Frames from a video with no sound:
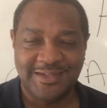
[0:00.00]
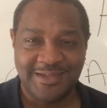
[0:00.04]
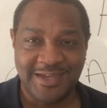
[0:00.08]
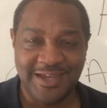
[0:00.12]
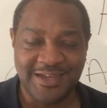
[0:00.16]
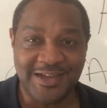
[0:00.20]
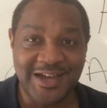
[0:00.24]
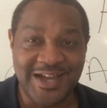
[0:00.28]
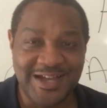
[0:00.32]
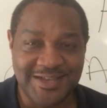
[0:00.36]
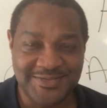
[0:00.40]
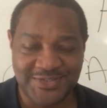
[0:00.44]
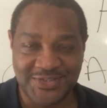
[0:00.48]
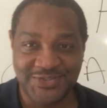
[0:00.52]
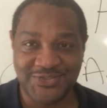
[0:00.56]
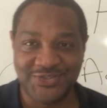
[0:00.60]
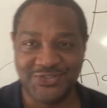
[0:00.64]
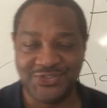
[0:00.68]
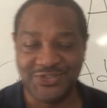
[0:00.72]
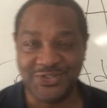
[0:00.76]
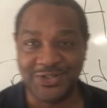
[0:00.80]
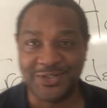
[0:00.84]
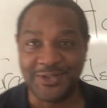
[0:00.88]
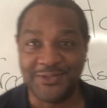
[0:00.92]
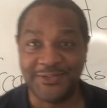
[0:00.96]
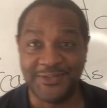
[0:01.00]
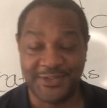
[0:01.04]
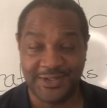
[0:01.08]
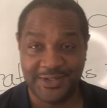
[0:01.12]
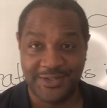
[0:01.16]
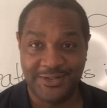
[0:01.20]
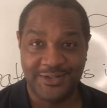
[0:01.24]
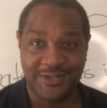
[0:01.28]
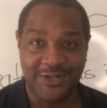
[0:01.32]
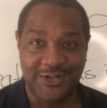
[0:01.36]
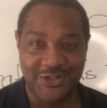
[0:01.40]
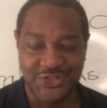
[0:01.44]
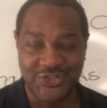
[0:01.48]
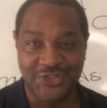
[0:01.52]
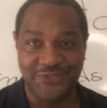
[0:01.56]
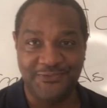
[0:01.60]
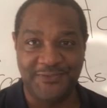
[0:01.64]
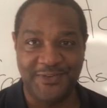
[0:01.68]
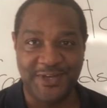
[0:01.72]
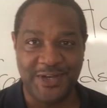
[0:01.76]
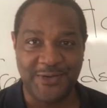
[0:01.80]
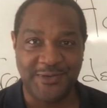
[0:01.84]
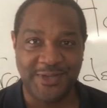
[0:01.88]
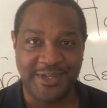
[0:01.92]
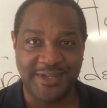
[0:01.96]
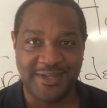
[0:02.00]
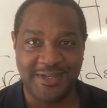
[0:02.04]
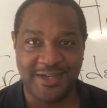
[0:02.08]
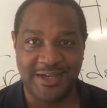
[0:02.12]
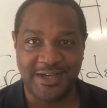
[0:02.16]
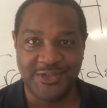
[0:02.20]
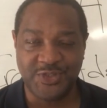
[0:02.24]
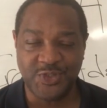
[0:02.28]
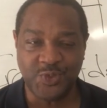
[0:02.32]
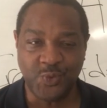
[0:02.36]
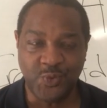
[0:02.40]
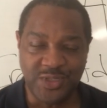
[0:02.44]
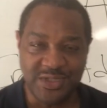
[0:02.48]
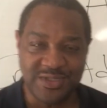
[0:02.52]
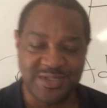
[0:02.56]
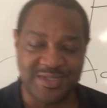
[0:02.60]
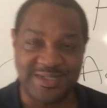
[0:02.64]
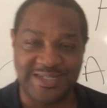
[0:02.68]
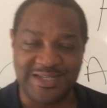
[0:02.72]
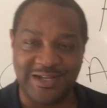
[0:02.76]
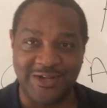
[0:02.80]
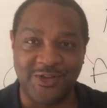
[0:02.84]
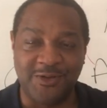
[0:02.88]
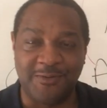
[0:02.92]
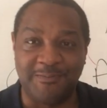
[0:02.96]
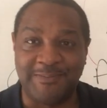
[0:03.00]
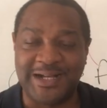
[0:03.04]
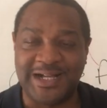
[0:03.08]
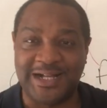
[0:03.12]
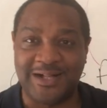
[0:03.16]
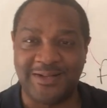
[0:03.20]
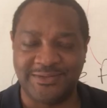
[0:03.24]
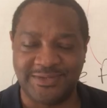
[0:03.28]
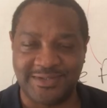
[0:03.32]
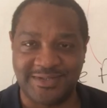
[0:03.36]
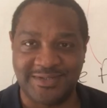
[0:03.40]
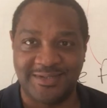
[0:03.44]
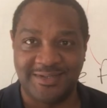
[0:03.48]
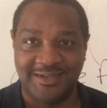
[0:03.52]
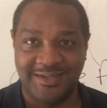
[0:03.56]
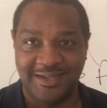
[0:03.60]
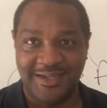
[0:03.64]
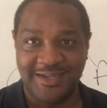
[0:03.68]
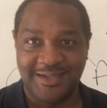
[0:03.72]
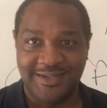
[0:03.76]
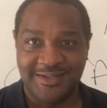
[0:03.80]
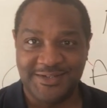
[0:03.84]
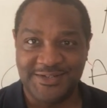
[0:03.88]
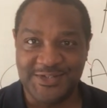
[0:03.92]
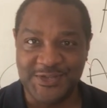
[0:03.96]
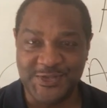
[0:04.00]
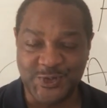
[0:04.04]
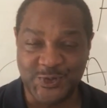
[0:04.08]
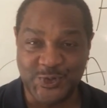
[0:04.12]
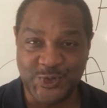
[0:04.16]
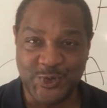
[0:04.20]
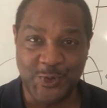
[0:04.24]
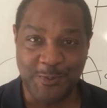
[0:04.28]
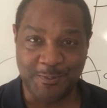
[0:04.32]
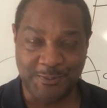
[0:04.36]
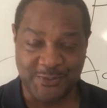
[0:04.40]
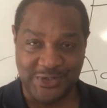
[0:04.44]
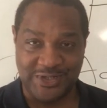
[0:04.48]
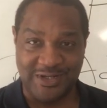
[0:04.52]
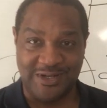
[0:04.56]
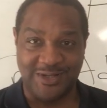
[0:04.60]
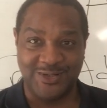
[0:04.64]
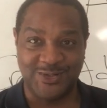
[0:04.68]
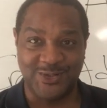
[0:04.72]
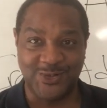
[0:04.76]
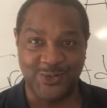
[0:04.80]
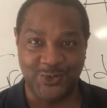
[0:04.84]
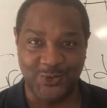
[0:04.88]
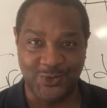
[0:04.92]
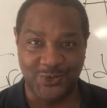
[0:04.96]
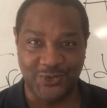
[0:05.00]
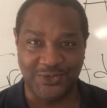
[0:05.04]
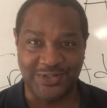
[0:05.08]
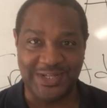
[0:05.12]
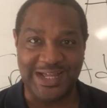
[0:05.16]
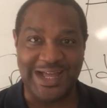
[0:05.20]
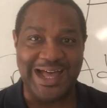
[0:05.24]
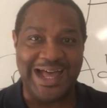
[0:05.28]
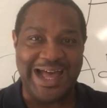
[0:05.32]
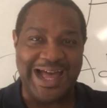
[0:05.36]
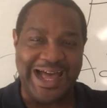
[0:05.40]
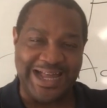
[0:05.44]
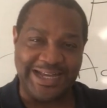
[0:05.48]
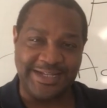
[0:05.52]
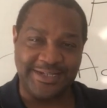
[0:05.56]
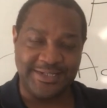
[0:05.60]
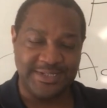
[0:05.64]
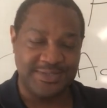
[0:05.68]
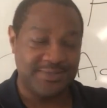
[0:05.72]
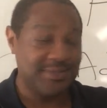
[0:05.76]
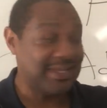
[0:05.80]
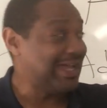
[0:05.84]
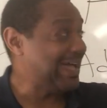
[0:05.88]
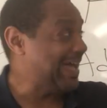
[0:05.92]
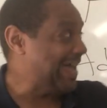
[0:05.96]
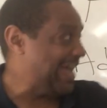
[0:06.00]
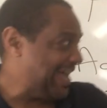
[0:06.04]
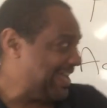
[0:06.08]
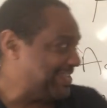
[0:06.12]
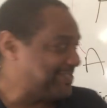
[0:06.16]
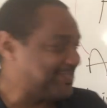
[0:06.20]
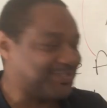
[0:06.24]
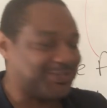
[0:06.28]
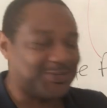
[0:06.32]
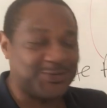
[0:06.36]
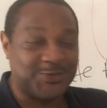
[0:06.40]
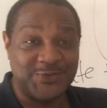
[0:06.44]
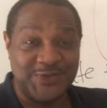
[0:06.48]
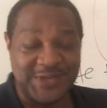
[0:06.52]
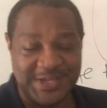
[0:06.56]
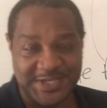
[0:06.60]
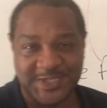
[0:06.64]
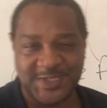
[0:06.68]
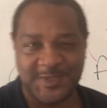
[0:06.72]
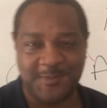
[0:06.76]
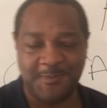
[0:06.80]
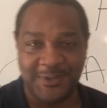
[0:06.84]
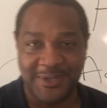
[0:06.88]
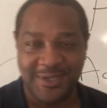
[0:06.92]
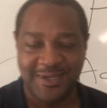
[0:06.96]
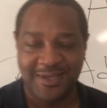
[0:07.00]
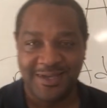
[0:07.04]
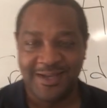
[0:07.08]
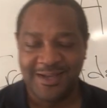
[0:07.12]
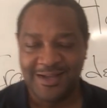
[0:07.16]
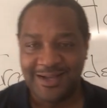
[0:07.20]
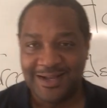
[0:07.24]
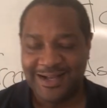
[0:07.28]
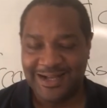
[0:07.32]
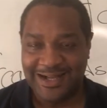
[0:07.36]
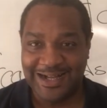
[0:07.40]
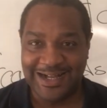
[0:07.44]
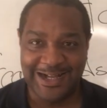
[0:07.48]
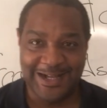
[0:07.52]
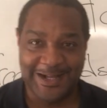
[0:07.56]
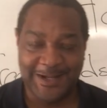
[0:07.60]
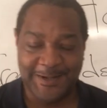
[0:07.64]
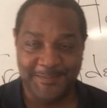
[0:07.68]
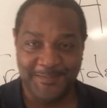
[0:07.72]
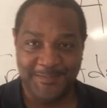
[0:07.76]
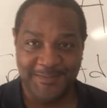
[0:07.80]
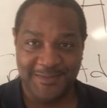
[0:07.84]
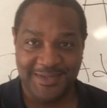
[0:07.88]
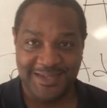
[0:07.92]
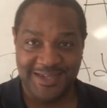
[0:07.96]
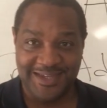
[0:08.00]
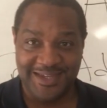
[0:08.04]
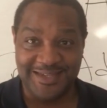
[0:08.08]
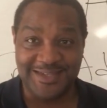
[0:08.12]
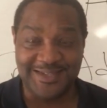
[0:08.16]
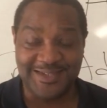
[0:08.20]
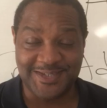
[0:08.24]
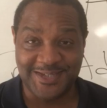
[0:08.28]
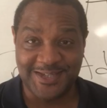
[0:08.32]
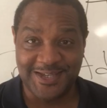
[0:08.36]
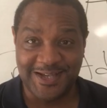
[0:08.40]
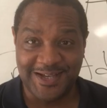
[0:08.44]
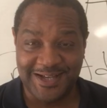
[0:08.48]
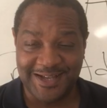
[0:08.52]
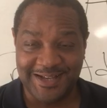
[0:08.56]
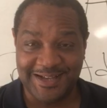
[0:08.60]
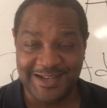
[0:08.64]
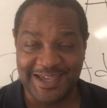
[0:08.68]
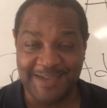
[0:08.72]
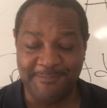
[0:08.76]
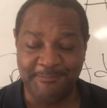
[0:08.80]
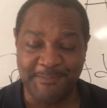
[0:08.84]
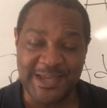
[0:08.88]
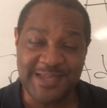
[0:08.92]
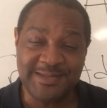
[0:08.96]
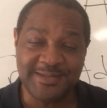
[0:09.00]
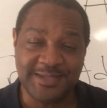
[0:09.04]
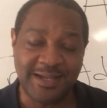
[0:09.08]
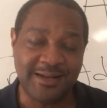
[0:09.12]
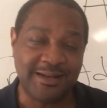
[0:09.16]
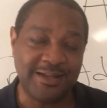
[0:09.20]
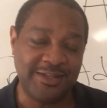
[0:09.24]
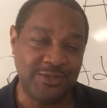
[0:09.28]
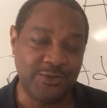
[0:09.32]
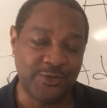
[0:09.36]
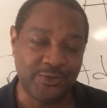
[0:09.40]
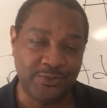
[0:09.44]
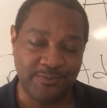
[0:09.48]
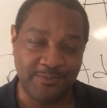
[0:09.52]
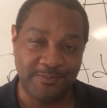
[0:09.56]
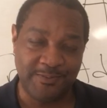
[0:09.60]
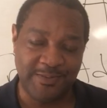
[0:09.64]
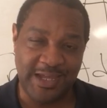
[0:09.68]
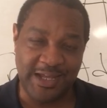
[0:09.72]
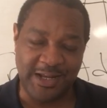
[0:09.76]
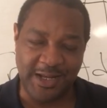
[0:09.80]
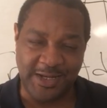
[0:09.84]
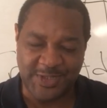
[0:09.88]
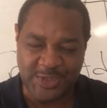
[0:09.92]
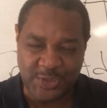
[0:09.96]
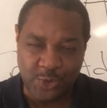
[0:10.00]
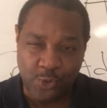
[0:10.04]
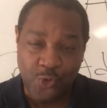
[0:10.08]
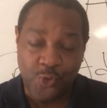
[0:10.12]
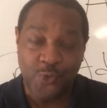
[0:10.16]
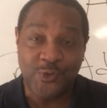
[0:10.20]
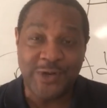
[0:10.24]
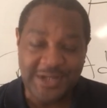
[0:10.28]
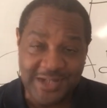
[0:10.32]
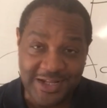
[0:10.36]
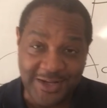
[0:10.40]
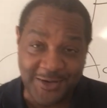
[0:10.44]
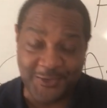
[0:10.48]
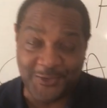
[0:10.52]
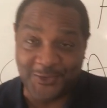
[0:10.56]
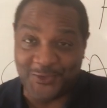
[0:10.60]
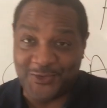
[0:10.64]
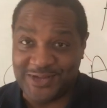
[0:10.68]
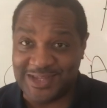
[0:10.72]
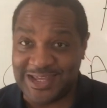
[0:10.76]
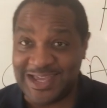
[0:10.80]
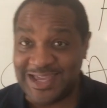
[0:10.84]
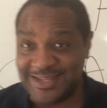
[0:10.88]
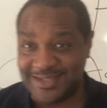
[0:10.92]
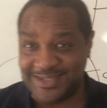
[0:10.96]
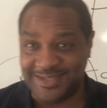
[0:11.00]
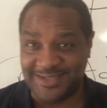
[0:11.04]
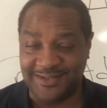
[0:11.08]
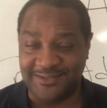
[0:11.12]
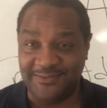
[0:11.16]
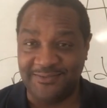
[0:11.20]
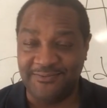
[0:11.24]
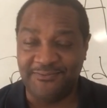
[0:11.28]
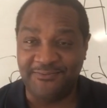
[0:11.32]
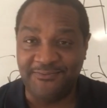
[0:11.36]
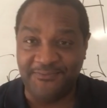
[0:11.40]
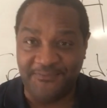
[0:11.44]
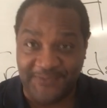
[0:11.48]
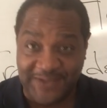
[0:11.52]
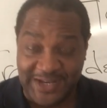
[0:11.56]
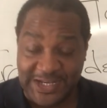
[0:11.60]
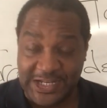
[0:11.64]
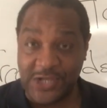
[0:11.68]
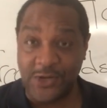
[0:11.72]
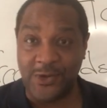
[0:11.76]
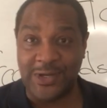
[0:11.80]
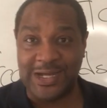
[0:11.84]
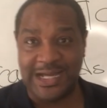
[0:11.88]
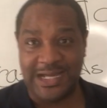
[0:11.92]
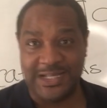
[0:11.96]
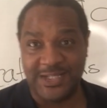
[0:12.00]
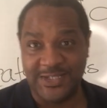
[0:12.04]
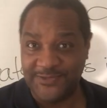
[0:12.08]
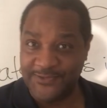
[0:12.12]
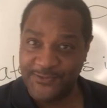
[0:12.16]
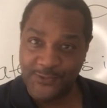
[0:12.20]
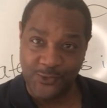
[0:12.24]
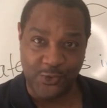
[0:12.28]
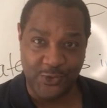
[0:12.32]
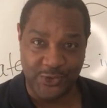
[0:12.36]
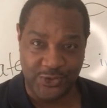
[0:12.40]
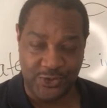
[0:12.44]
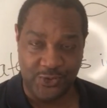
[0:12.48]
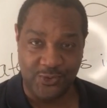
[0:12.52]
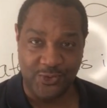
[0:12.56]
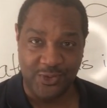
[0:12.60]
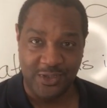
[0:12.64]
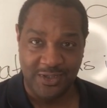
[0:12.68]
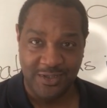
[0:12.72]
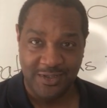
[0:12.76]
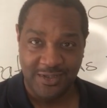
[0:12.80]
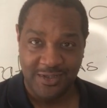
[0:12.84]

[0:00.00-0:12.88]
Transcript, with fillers: Hey guys, it's Jonathan Oshiveri here. I just wanted to tell you about this new product called Ads AdsCrip. Um, it's uh, it basically your, it's already created video ads for you